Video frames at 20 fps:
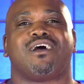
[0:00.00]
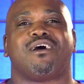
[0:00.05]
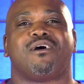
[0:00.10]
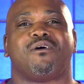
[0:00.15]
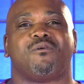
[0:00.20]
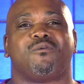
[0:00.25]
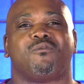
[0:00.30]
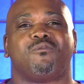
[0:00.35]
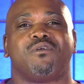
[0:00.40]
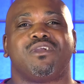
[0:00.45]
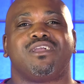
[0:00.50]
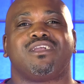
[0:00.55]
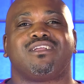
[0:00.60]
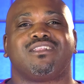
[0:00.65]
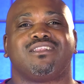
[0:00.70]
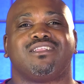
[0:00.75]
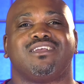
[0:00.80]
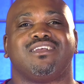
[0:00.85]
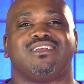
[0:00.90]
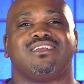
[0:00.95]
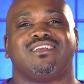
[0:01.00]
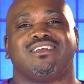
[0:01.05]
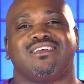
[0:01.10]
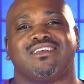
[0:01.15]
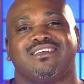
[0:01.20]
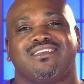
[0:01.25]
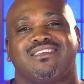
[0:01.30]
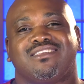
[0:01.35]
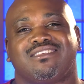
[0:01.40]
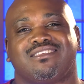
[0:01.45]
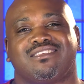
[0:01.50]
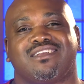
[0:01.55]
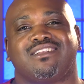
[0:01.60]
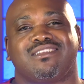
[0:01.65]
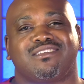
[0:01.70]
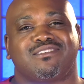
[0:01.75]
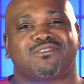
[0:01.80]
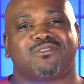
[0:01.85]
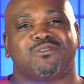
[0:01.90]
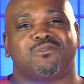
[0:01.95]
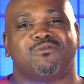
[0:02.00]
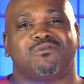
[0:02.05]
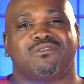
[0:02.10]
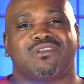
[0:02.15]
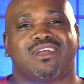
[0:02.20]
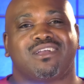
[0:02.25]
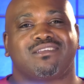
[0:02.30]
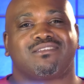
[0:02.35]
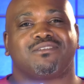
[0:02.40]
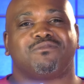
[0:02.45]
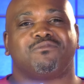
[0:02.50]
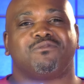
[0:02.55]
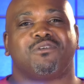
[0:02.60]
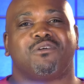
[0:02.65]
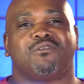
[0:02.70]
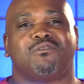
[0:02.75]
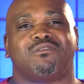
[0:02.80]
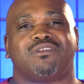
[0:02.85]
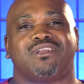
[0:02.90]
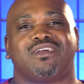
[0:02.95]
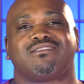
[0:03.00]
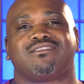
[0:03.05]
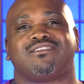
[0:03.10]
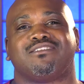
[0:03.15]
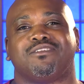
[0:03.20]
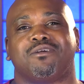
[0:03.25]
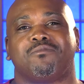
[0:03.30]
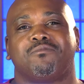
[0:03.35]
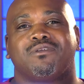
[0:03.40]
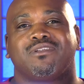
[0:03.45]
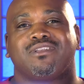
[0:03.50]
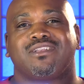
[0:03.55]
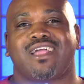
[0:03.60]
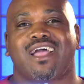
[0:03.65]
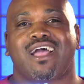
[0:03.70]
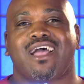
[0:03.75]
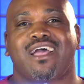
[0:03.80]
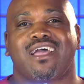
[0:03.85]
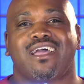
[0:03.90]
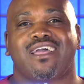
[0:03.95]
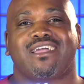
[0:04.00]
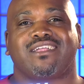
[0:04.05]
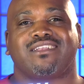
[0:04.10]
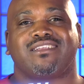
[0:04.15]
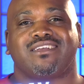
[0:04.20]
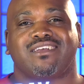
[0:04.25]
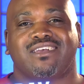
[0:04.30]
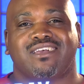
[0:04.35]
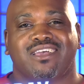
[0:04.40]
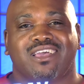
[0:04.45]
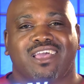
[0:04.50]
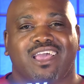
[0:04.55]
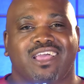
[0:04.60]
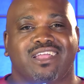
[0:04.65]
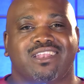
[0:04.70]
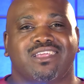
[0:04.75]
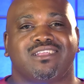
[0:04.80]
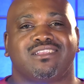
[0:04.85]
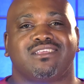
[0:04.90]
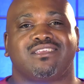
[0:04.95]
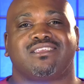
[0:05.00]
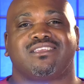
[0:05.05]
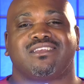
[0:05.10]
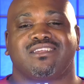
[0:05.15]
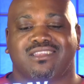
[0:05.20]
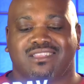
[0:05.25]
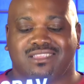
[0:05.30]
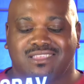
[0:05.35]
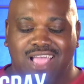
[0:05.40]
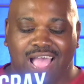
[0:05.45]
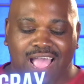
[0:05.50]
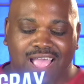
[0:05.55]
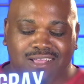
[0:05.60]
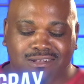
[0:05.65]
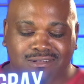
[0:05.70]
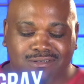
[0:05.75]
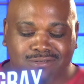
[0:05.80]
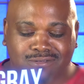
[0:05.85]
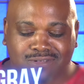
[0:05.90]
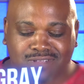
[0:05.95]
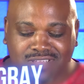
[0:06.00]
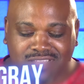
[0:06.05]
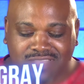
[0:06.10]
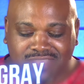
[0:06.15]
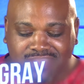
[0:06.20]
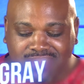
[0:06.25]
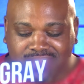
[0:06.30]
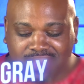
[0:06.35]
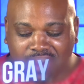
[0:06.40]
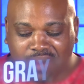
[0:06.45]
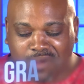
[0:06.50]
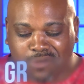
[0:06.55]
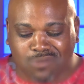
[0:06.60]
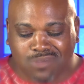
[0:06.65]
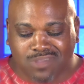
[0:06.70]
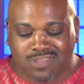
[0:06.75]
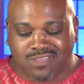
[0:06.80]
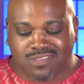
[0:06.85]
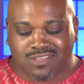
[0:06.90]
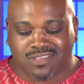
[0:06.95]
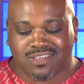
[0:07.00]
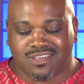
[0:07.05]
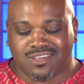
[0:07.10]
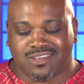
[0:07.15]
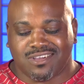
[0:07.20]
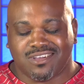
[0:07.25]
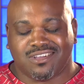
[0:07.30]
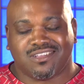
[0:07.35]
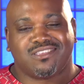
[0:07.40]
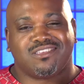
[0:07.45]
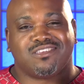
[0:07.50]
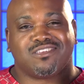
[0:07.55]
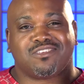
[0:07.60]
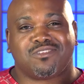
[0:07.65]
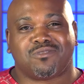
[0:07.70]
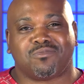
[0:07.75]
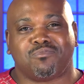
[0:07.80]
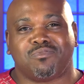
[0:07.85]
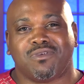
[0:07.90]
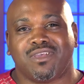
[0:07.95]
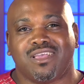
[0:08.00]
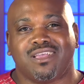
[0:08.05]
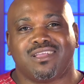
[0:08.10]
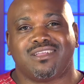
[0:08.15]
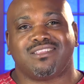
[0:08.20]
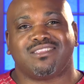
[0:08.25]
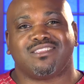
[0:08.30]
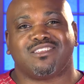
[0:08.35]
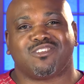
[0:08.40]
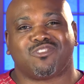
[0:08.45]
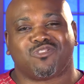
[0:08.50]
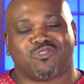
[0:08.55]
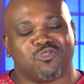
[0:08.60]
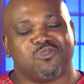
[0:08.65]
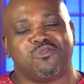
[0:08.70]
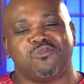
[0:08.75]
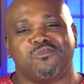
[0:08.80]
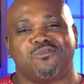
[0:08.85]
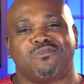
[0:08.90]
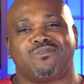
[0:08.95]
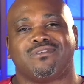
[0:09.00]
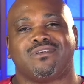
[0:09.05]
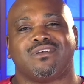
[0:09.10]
our weekly Sunday school lesson. We're on lesson number 9, and it is entitled Courage to Speak Truth.